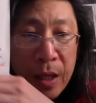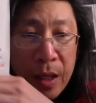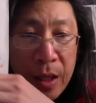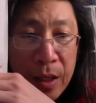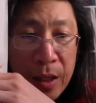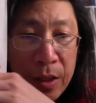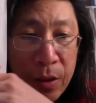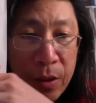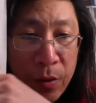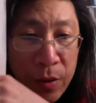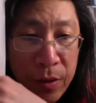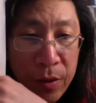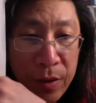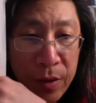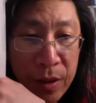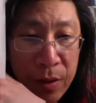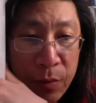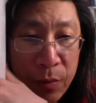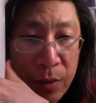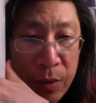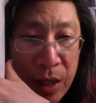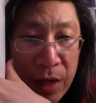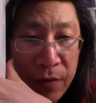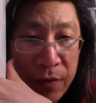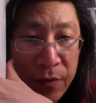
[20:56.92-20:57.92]
The only thing that
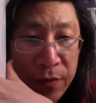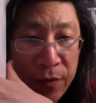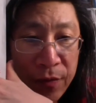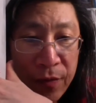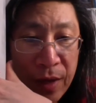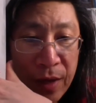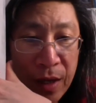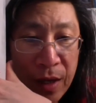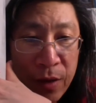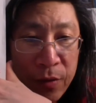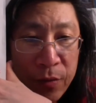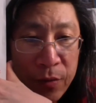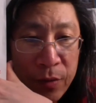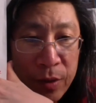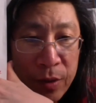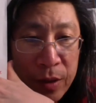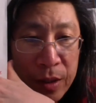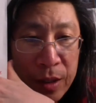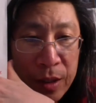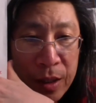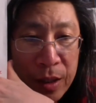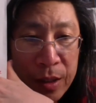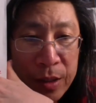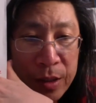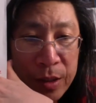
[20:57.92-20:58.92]
we haven't found really
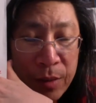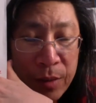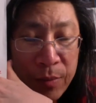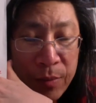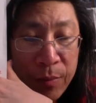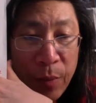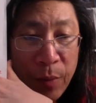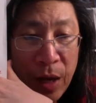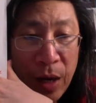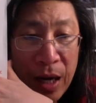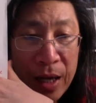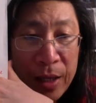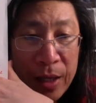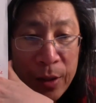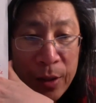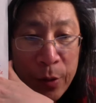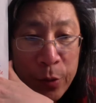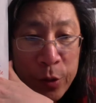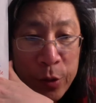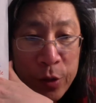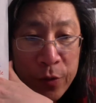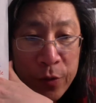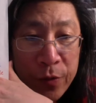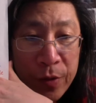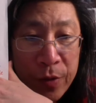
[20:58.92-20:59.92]
yet is a
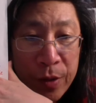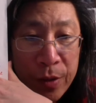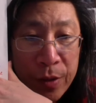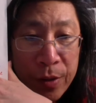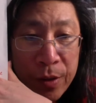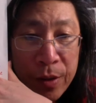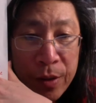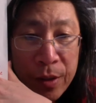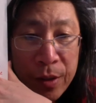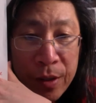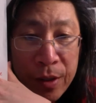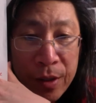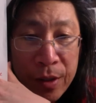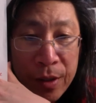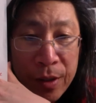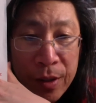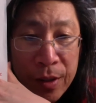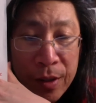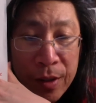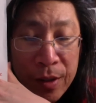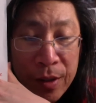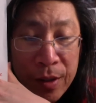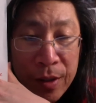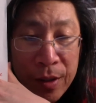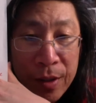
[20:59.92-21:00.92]
biosphere.
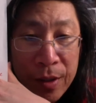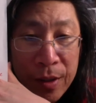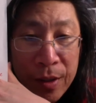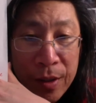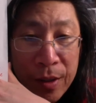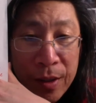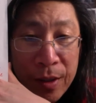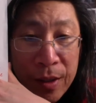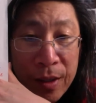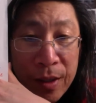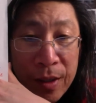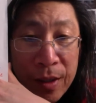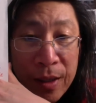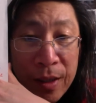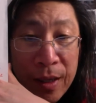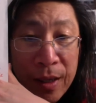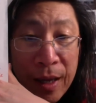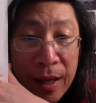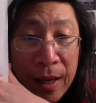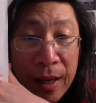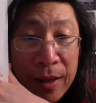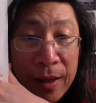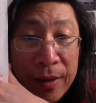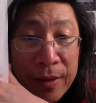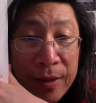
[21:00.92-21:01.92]

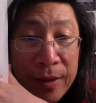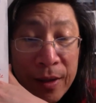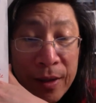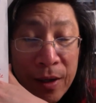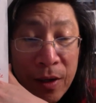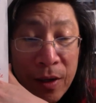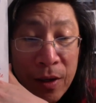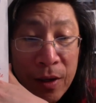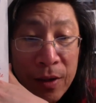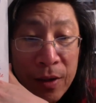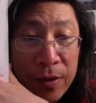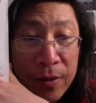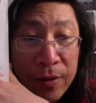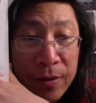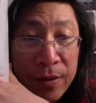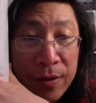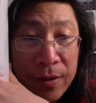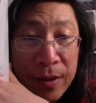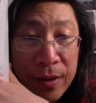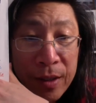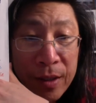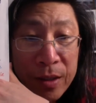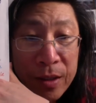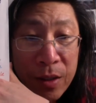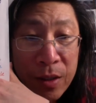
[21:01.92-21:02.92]
And the other
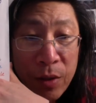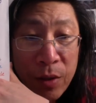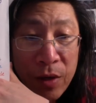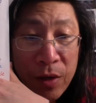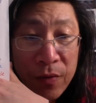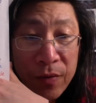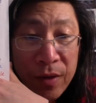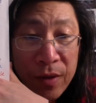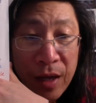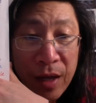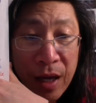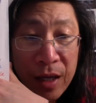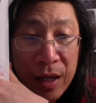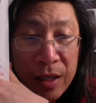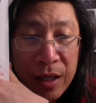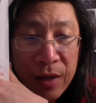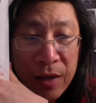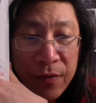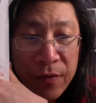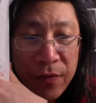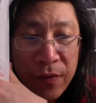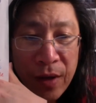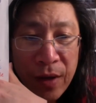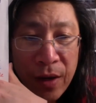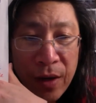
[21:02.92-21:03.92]
things that we have not yet
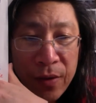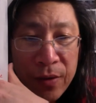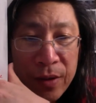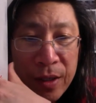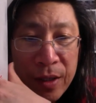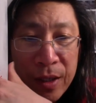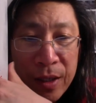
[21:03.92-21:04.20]
found